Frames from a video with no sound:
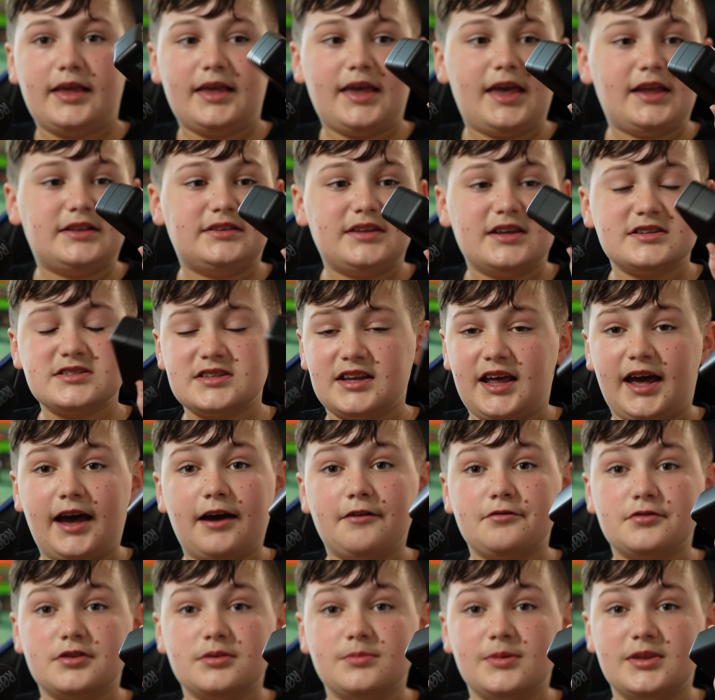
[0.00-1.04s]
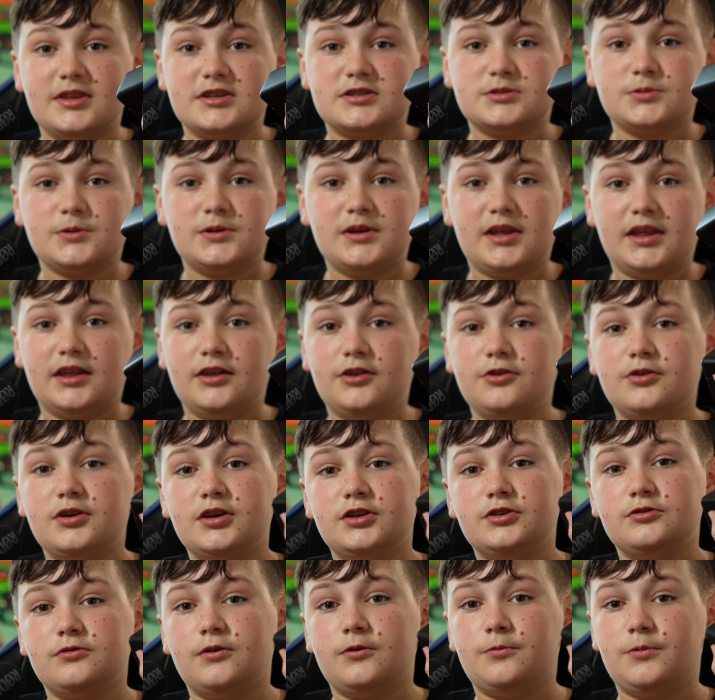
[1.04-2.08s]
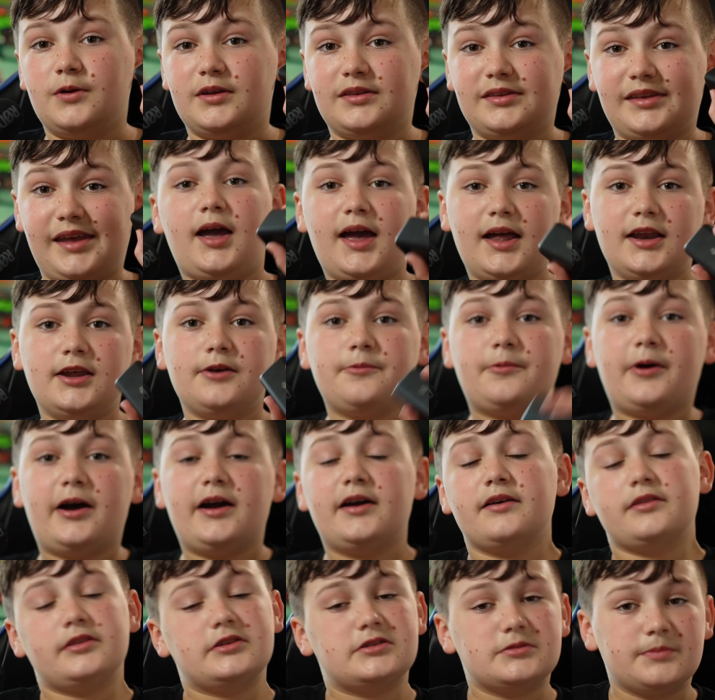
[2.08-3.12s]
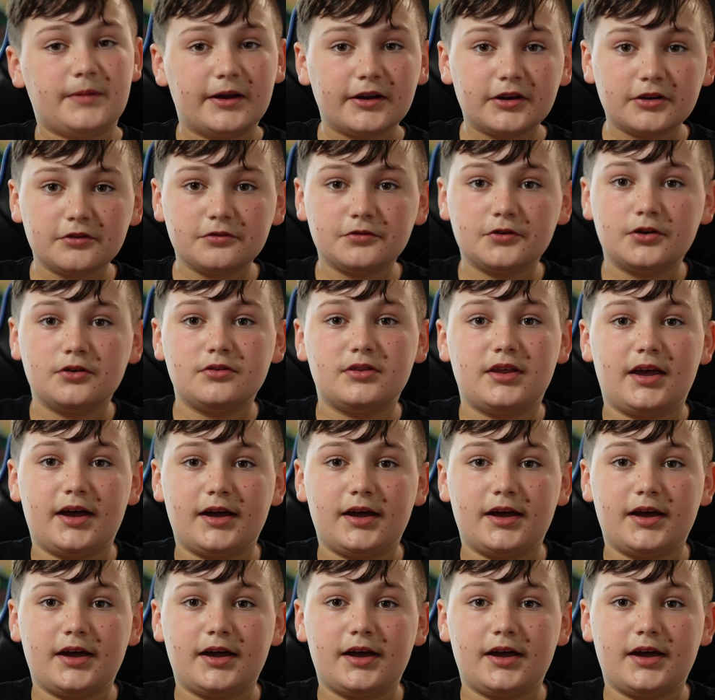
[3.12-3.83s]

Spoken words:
It doesn't have to be this one. You can do it with any wireless microphone that